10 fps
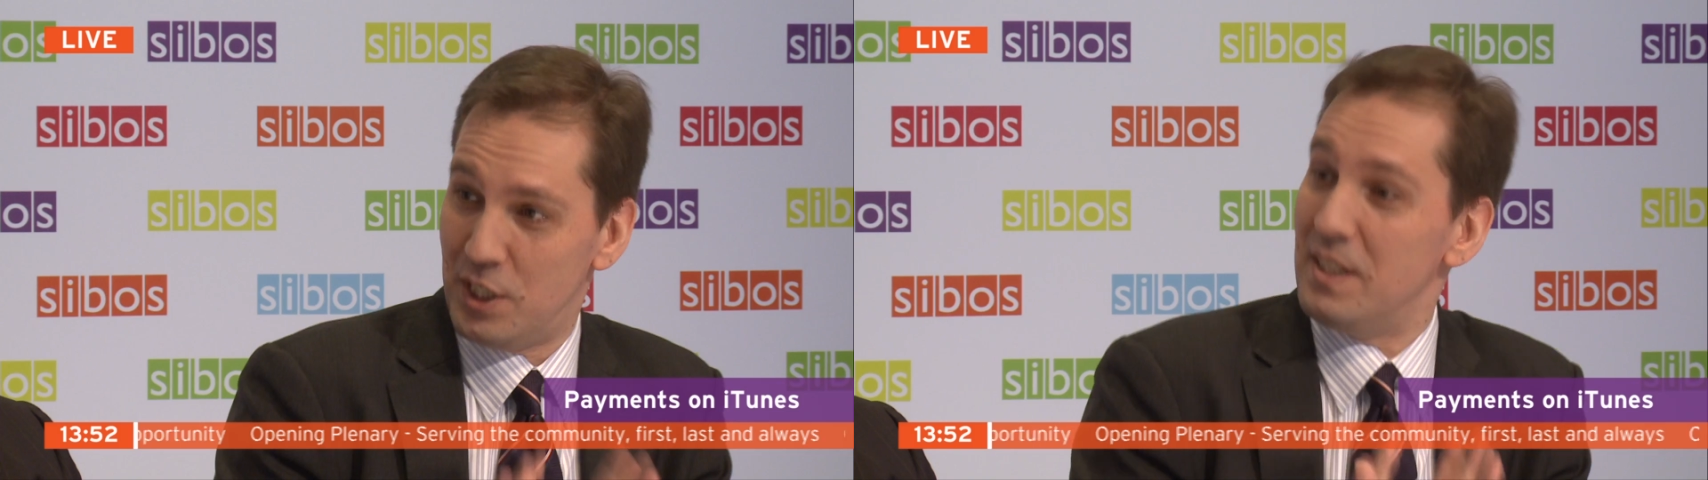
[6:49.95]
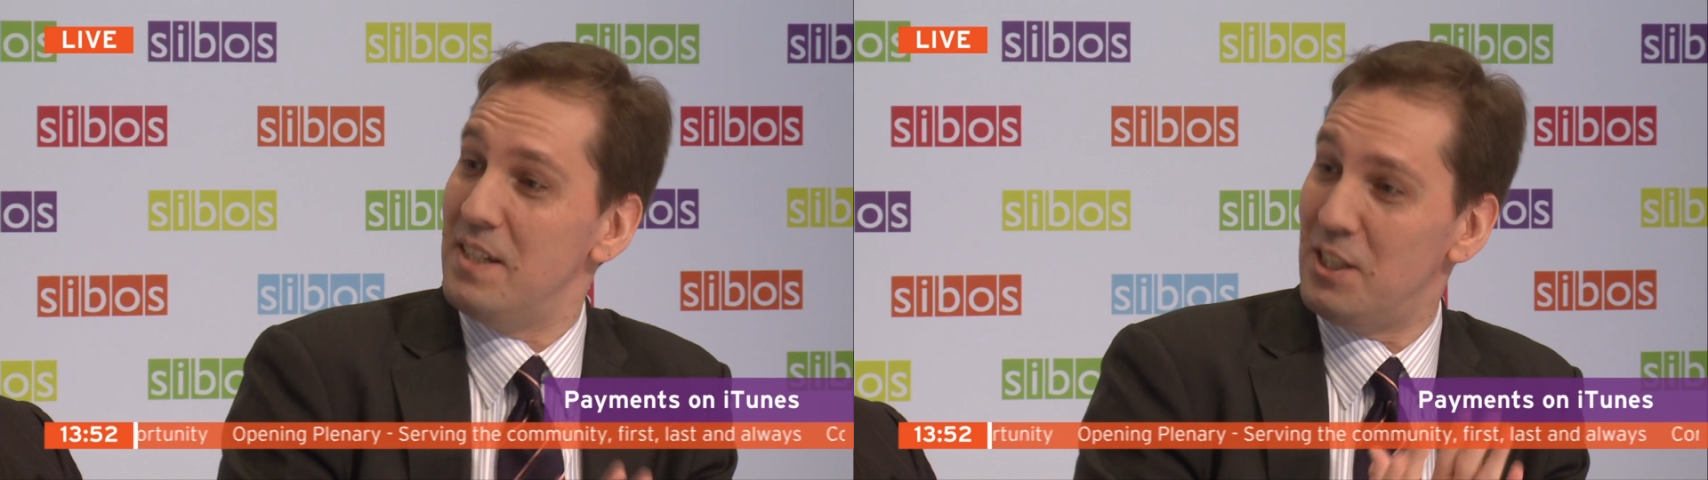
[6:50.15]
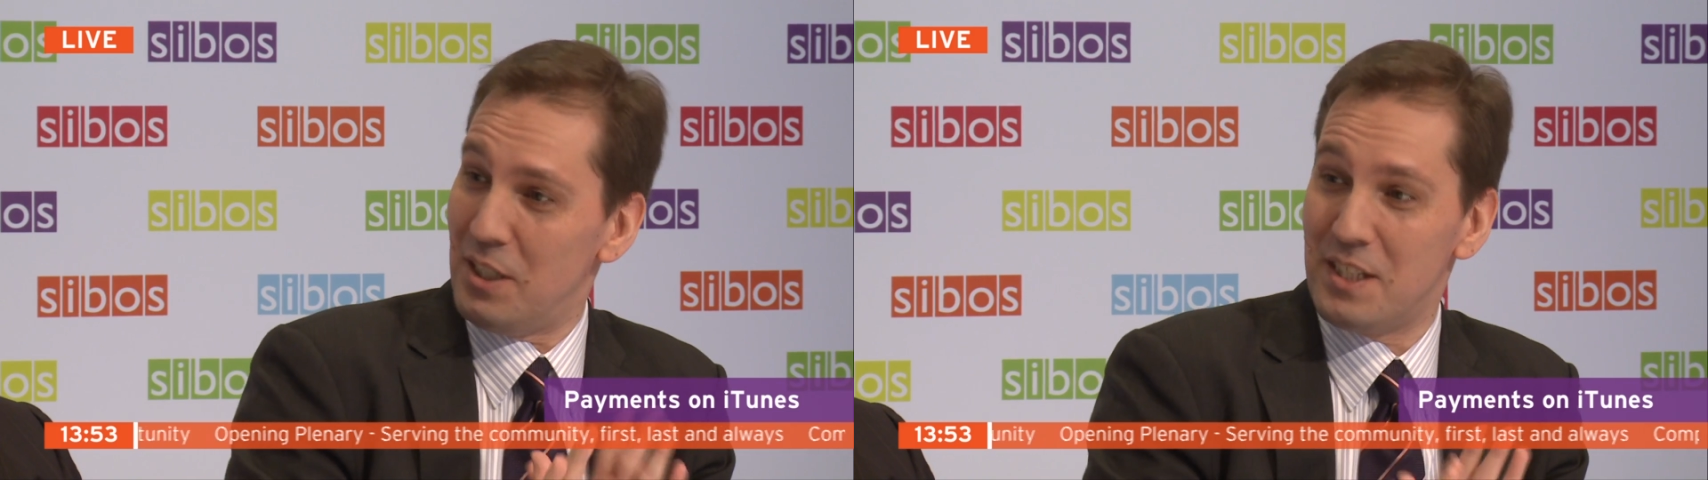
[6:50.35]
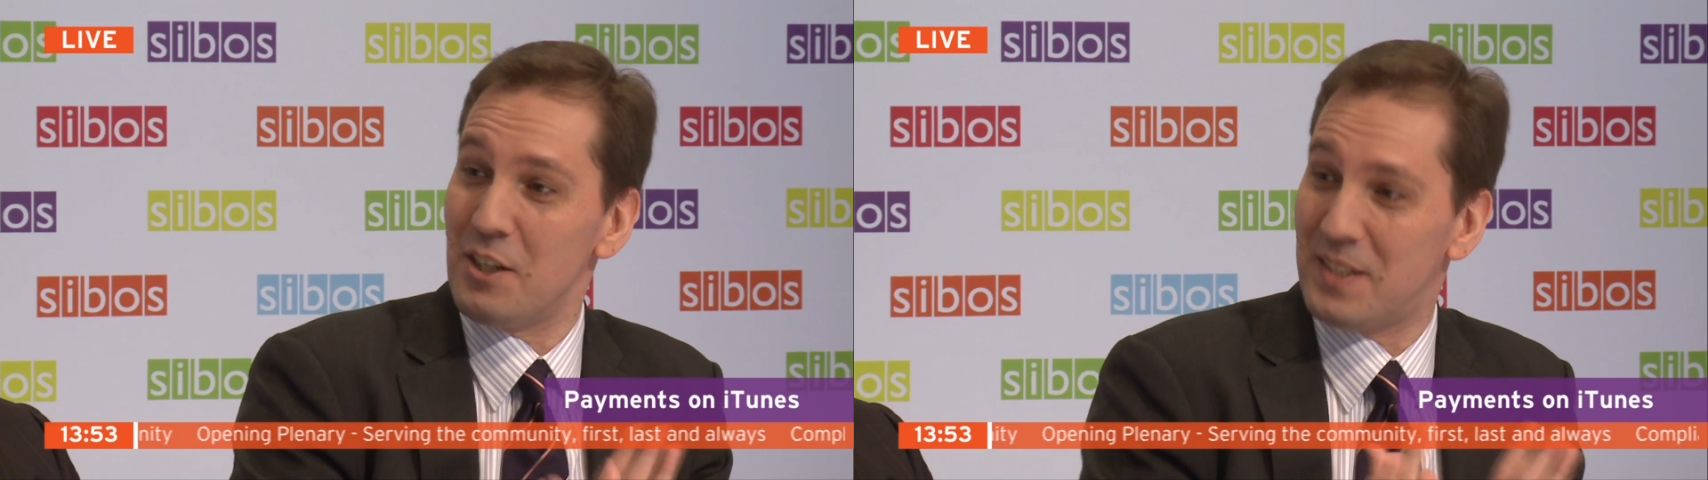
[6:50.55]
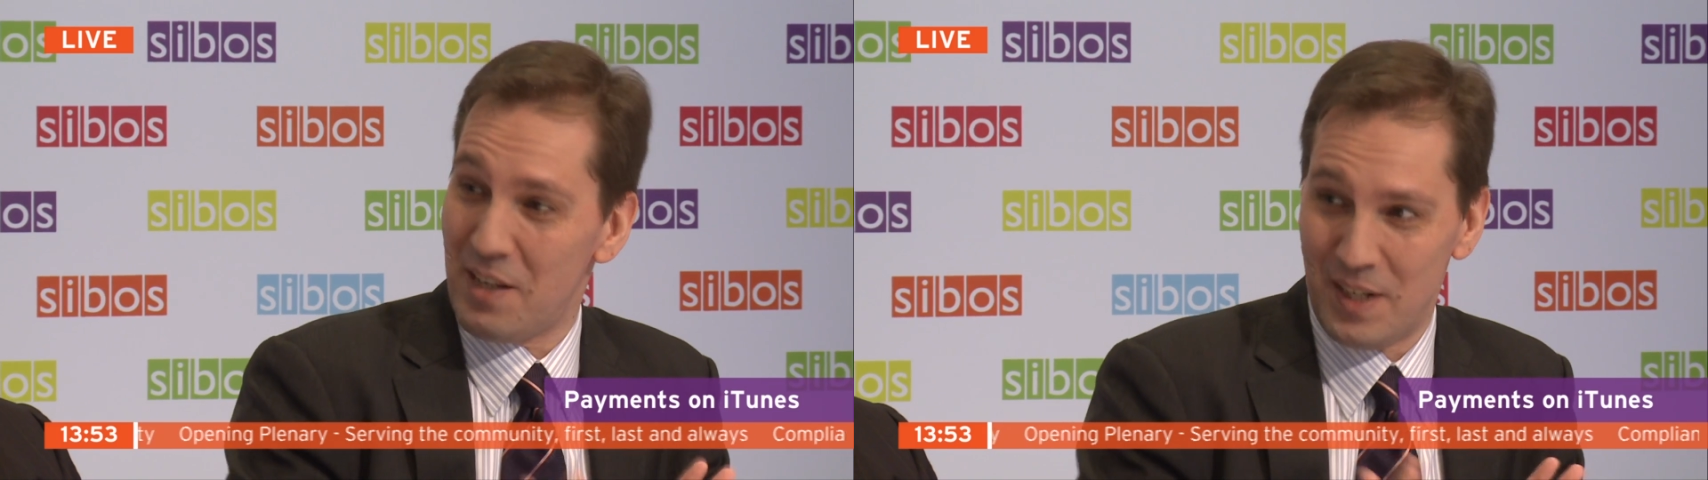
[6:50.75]
which is easy,
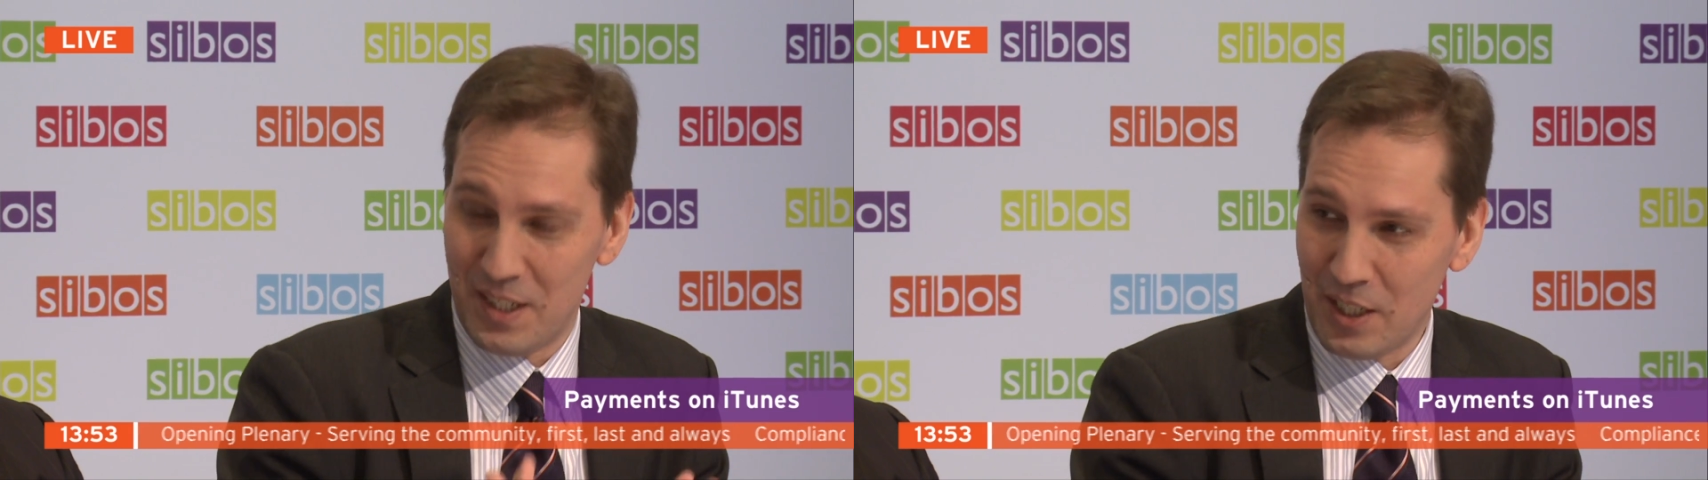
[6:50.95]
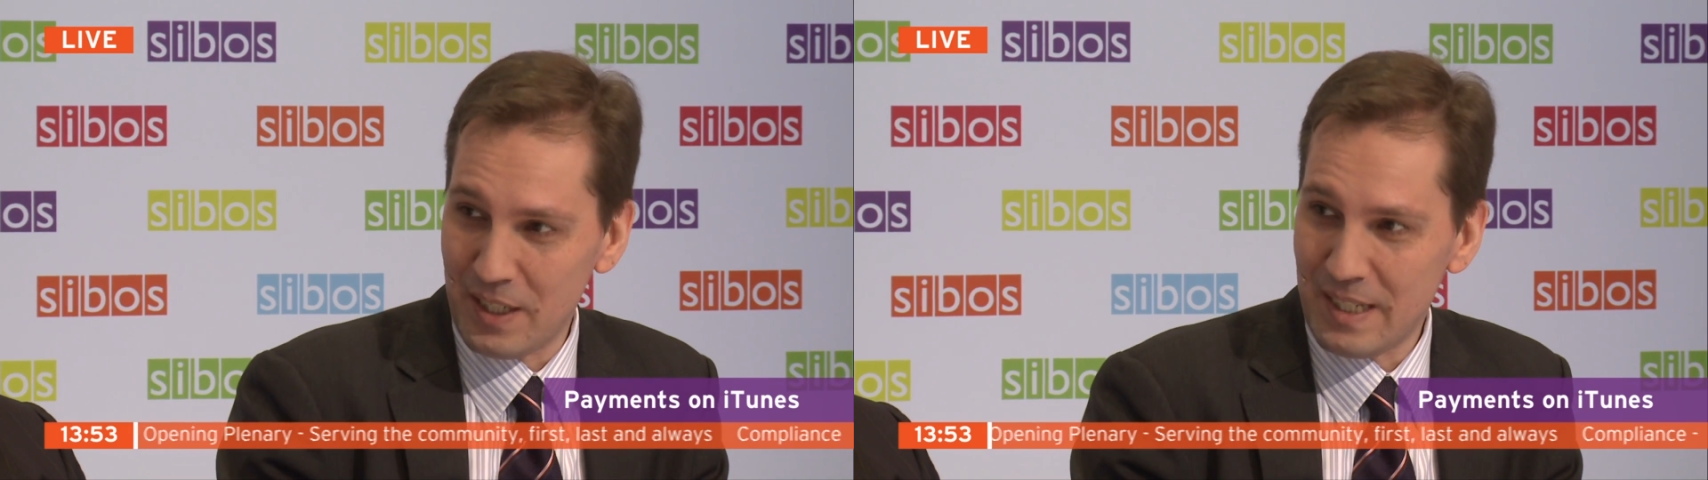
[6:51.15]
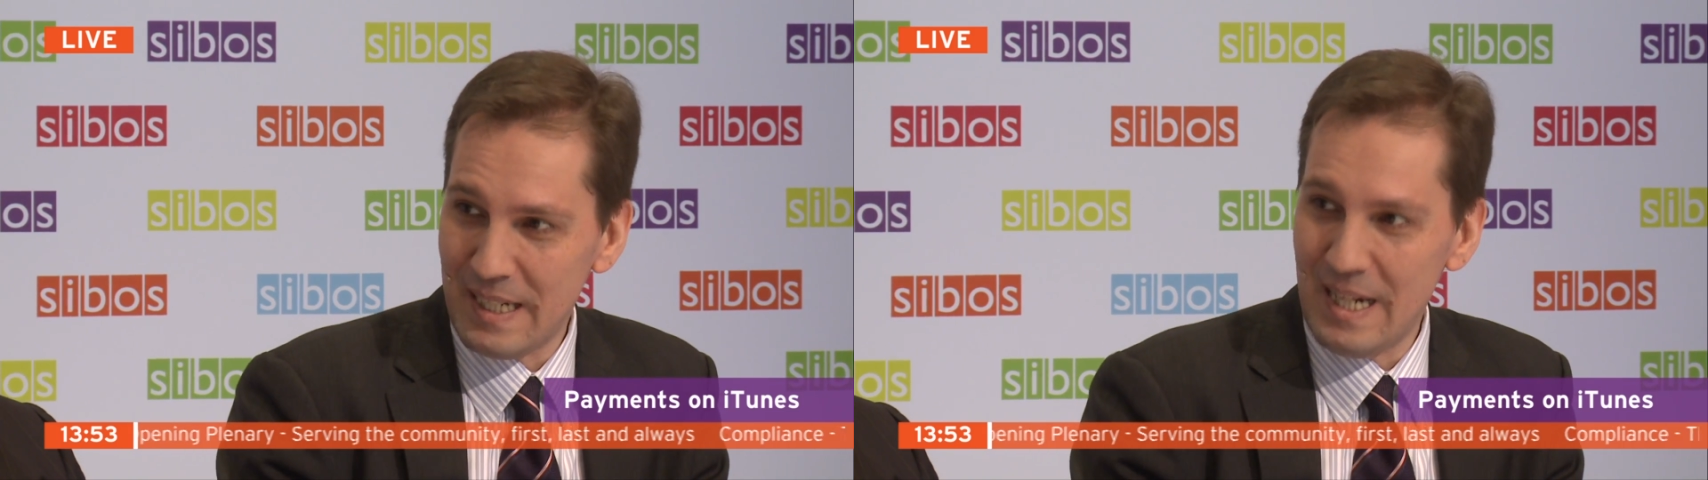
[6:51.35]
easier said than done.